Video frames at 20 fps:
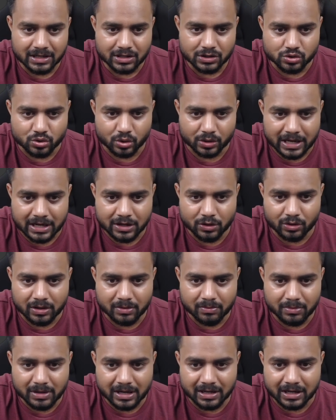So can you give
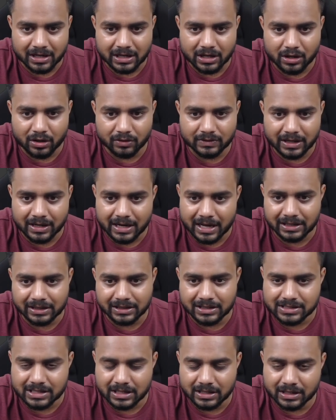me a detail of the Nike
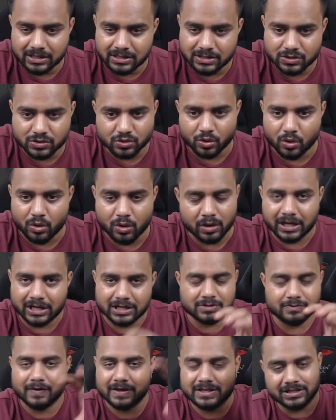sandal? So it is
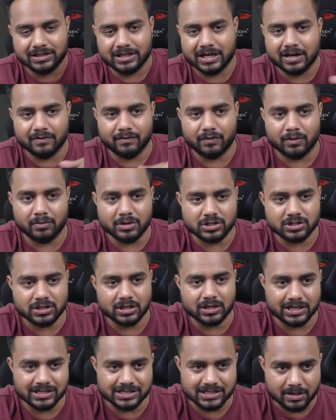fetching the information,
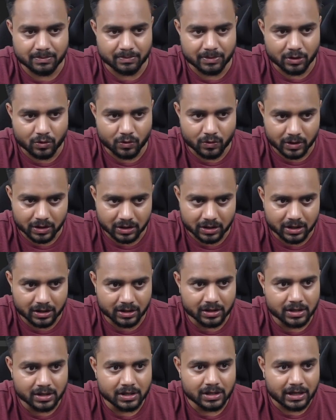it is keeping over here,
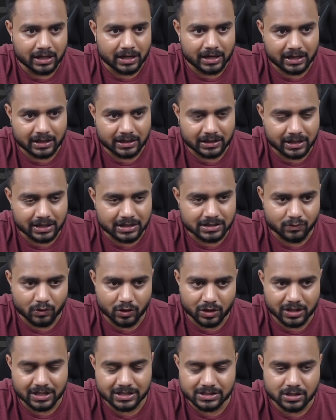and here is what,
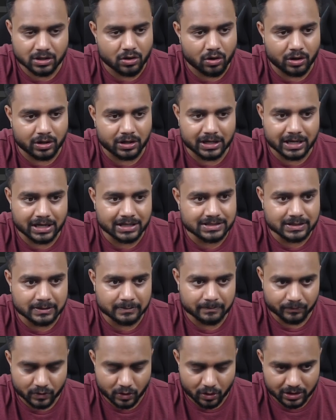here is a context,
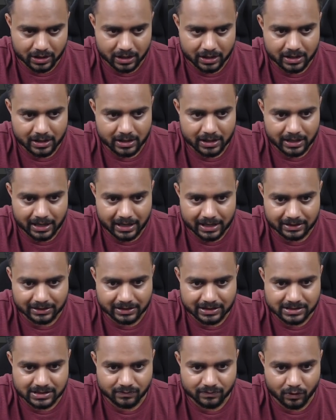okay, and
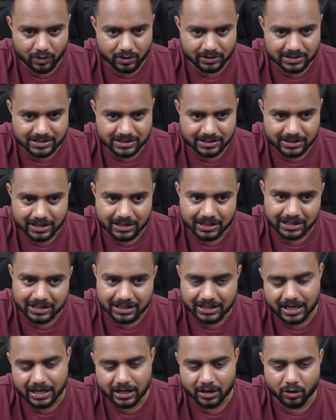this is what, this is the
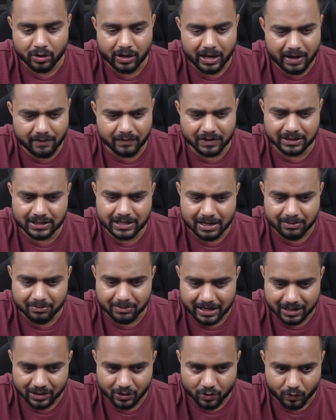detail and all, everything I'm
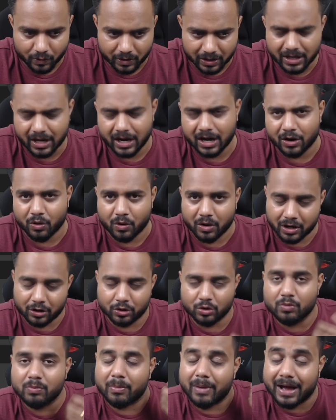getting over here according
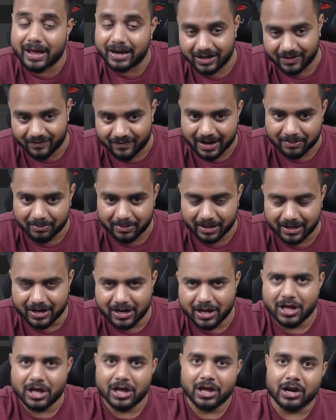to my requirement.
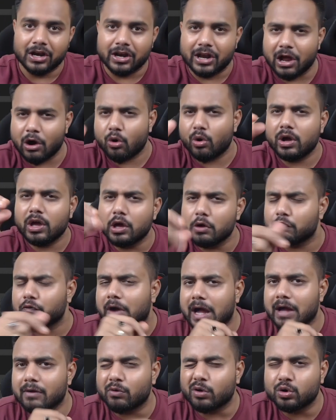Now if
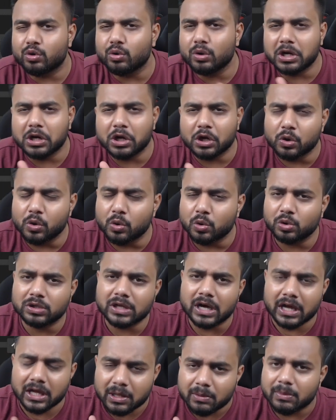I want to include the
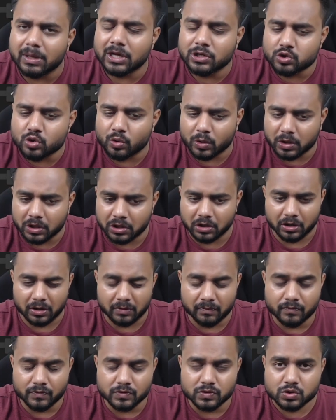image over here,
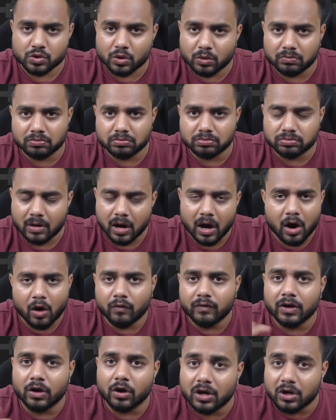so how are we
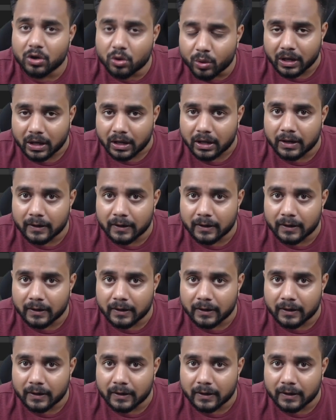gonna do it?